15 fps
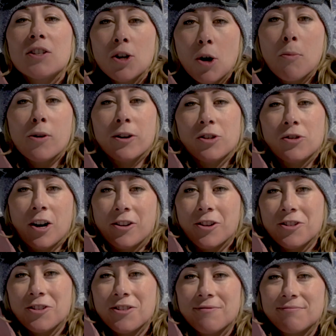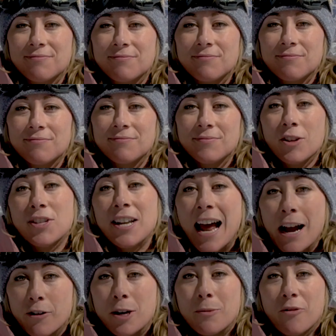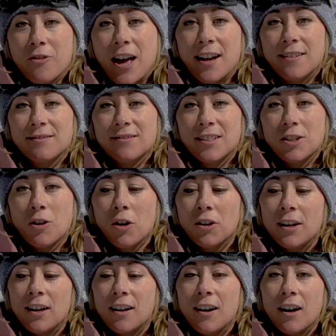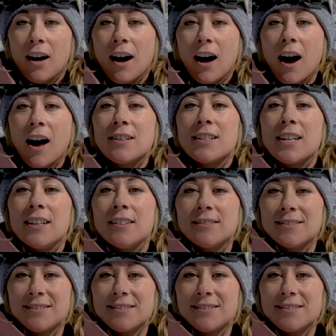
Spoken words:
of Snowboard Instructors. There's an acronym for that. It's called AAASI.